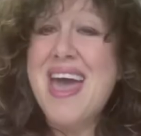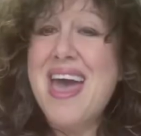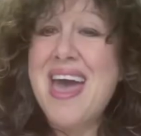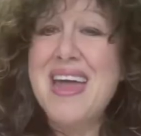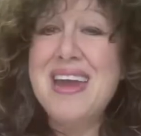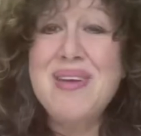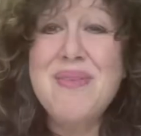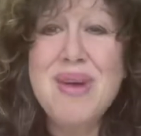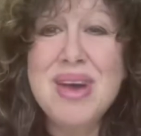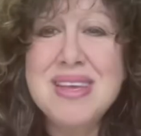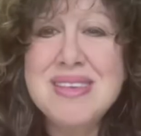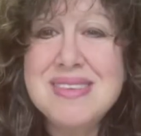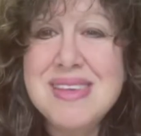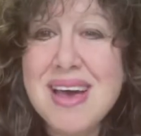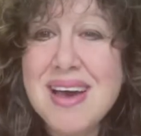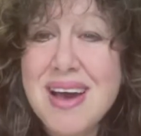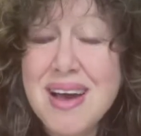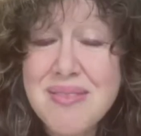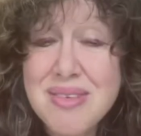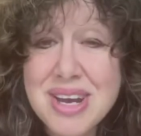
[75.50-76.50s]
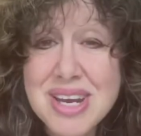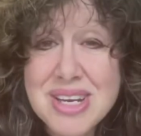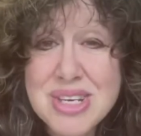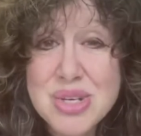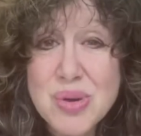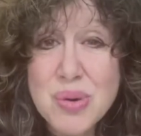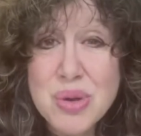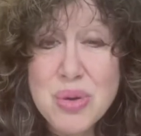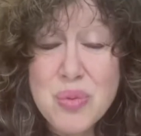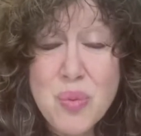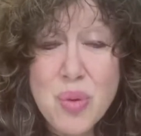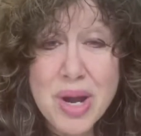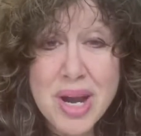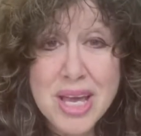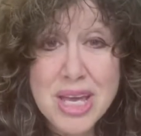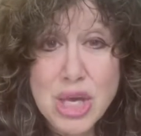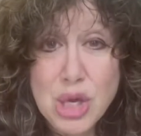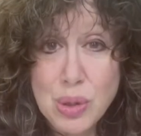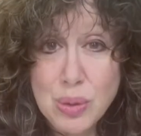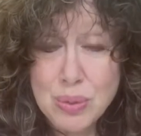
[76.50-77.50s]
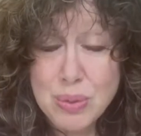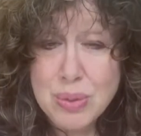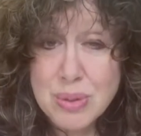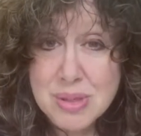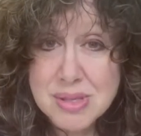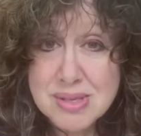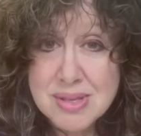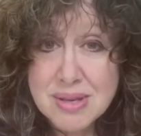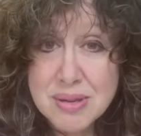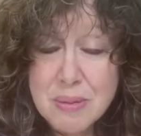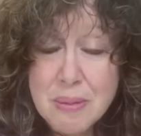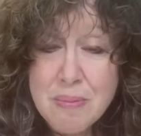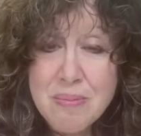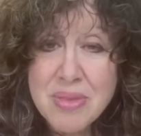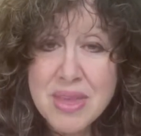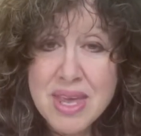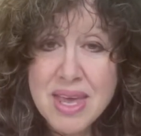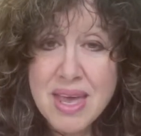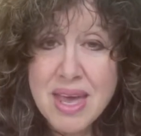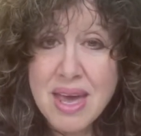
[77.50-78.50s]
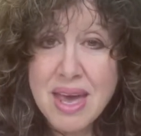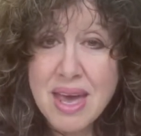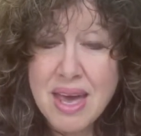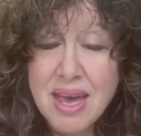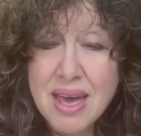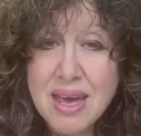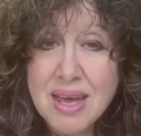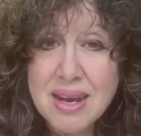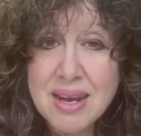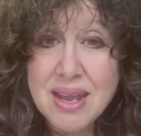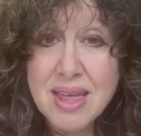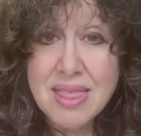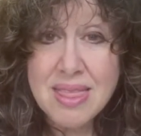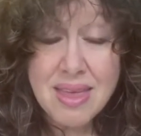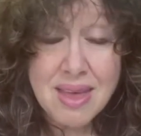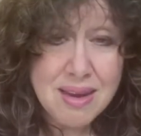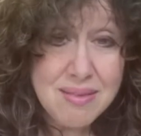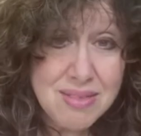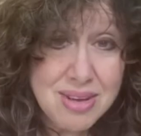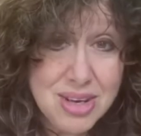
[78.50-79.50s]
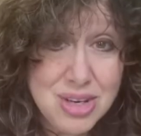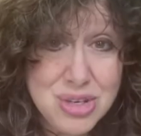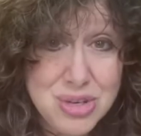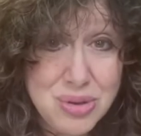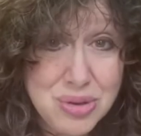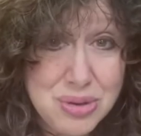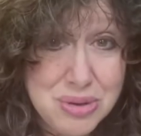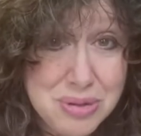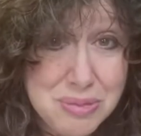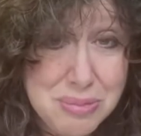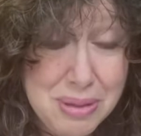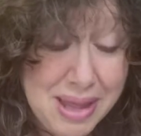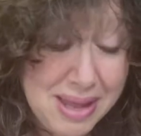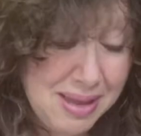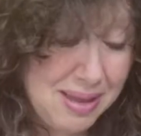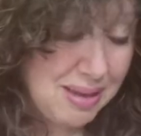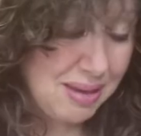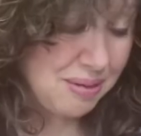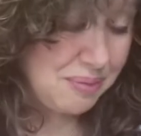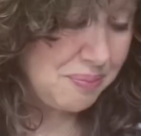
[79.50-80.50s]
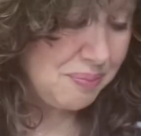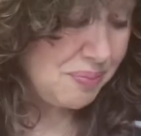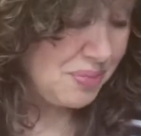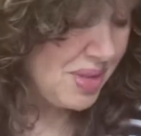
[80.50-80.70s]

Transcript: Anyways, I'm going to show you what I used and then I'm going to show you the blanket.